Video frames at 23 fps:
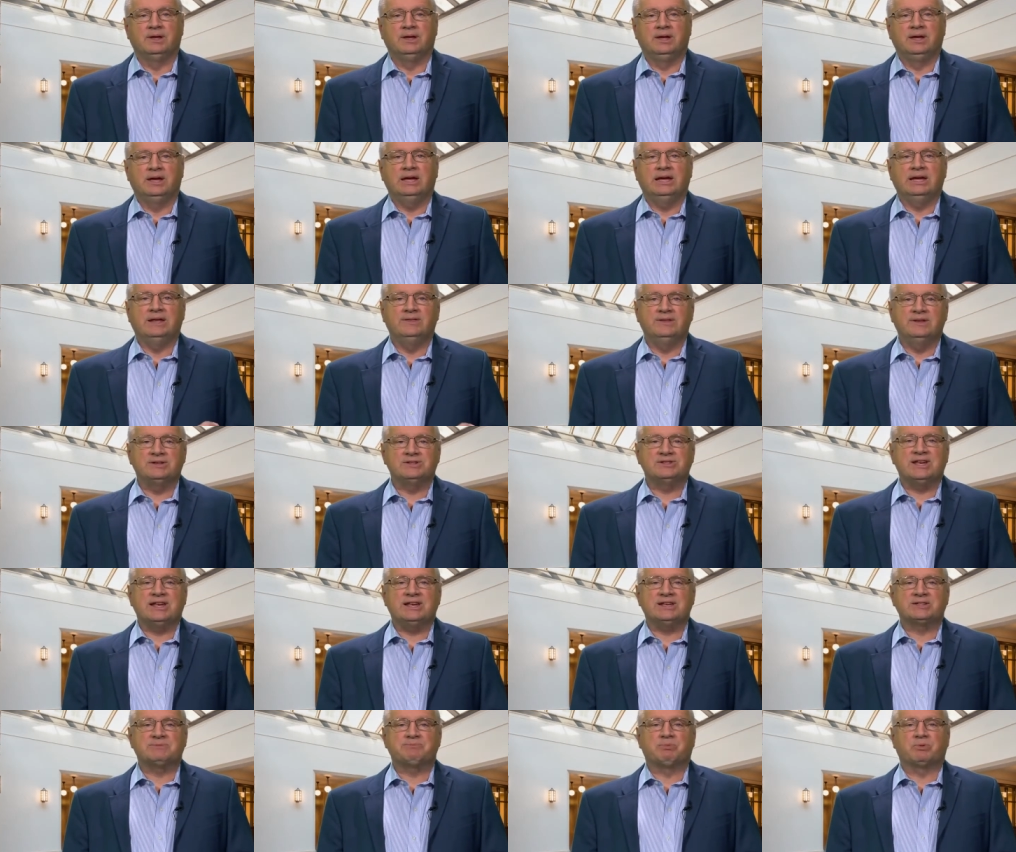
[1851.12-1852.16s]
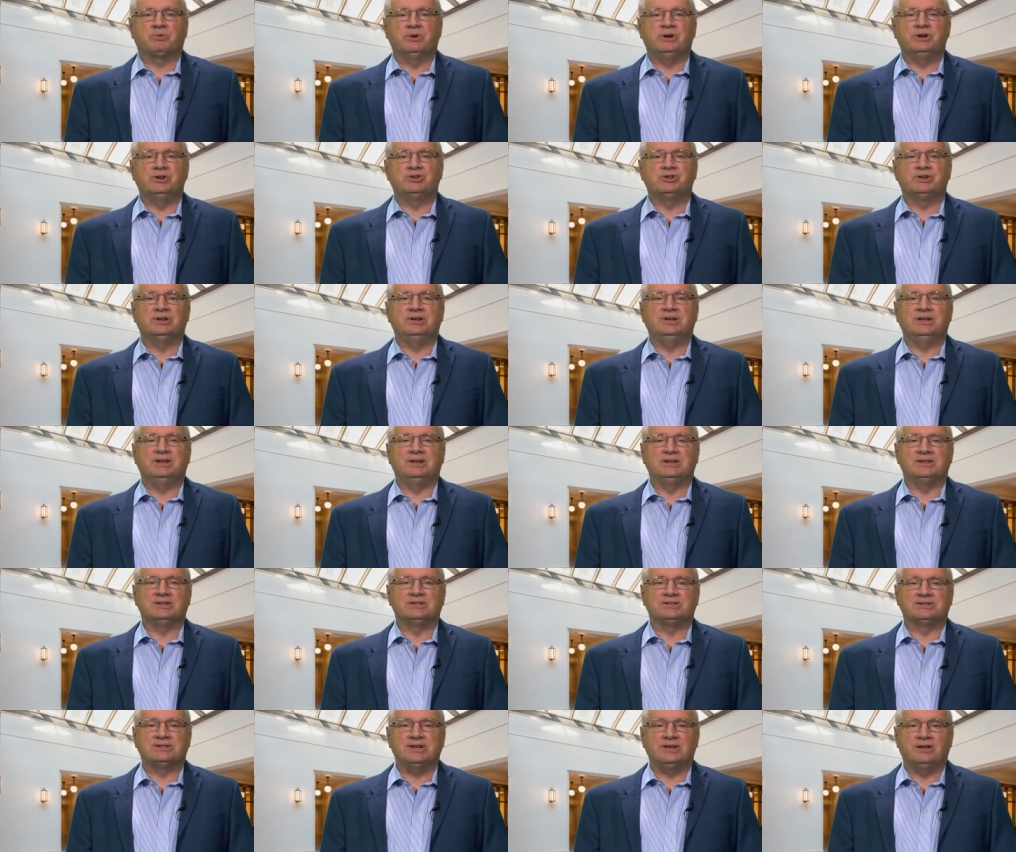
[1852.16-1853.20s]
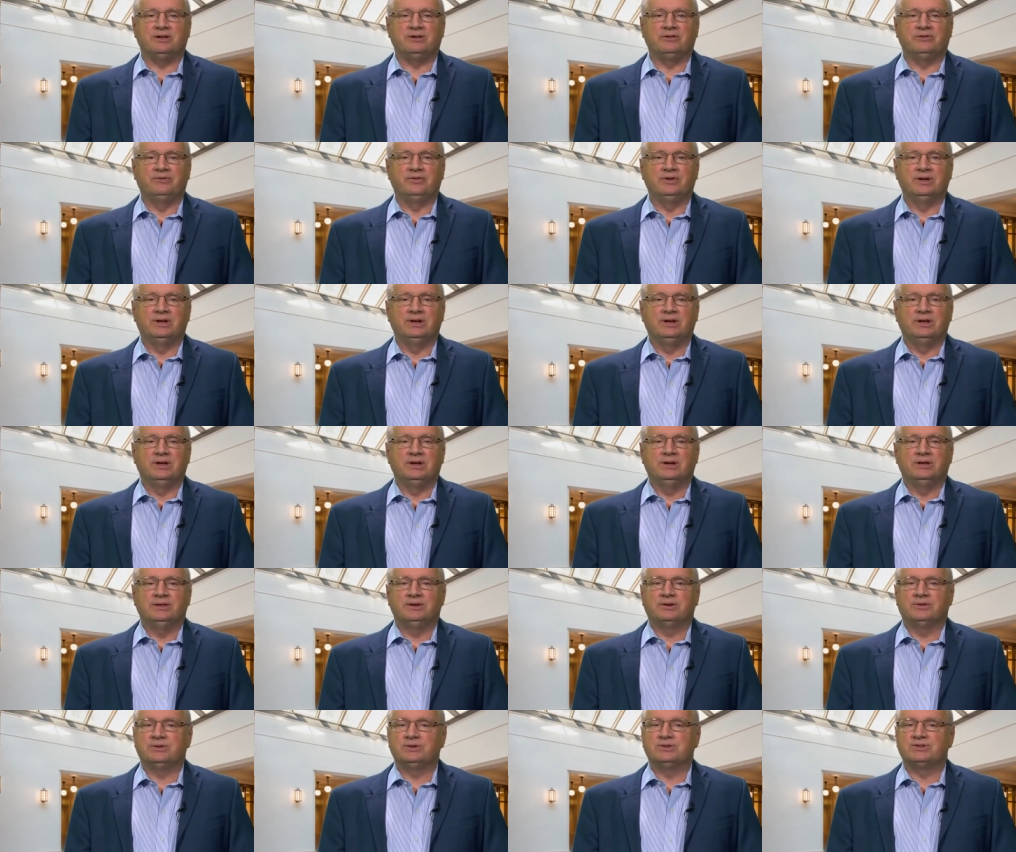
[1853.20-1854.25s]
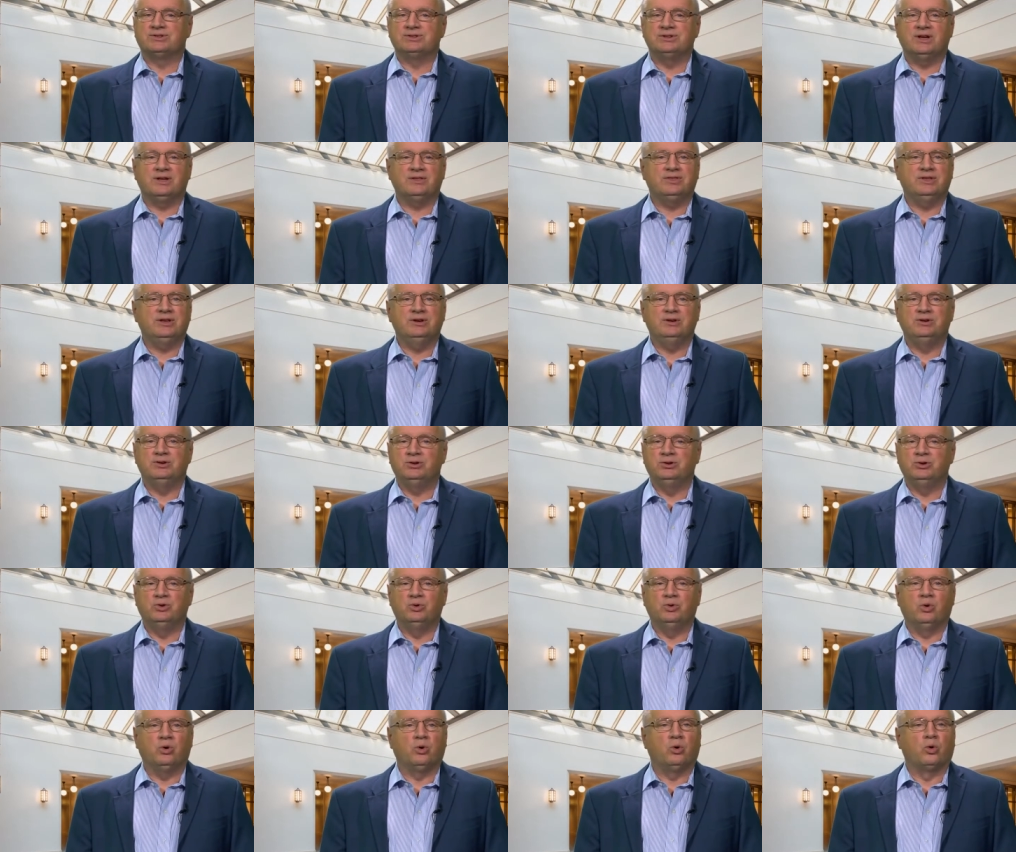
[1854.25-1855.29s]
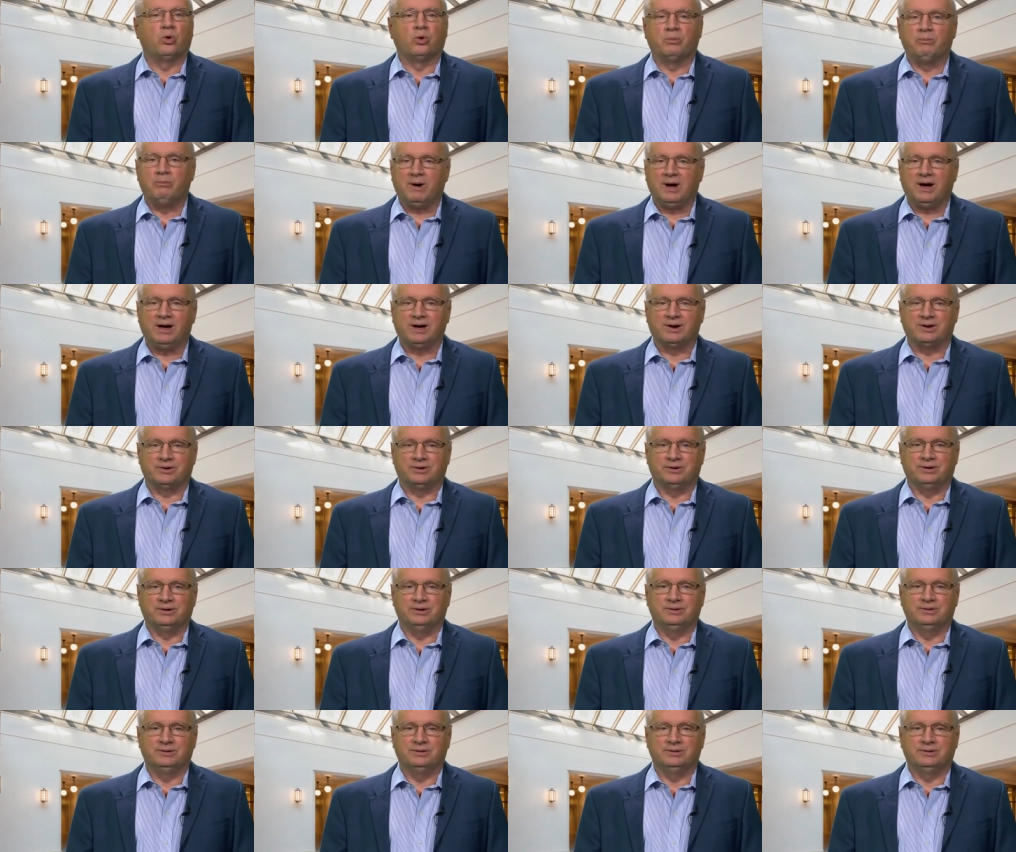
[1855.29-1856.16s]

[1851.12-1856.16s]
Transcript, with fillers: In this aspiration in itself, there is nothing new or modern.